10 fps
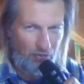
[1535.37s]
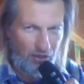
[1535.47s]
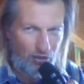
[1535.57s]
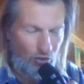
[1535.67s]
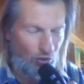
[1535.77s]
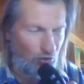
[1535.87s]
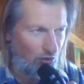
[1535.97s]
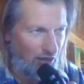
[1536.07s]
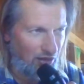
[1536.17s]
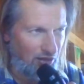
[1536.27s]
That's also
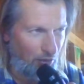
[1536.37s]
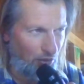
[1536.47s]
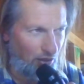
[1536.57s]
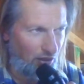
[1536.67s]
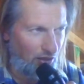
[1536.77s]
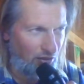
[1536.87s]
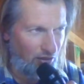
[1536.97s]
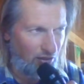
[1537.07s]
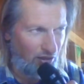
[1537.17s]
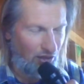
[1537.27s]
like something
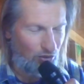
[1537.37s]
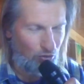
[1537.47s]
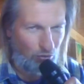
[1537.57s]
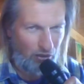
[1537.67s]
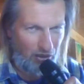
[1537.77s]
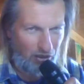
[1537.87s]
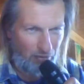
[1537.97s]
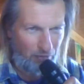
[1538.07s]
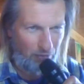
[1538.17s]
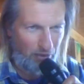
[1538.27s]
that has to be
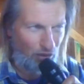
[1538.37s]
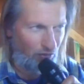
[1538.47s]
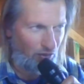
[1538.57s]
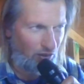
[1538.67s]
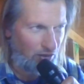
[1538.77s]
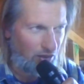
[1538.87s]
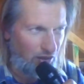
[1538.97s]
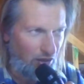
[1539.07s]
part of this.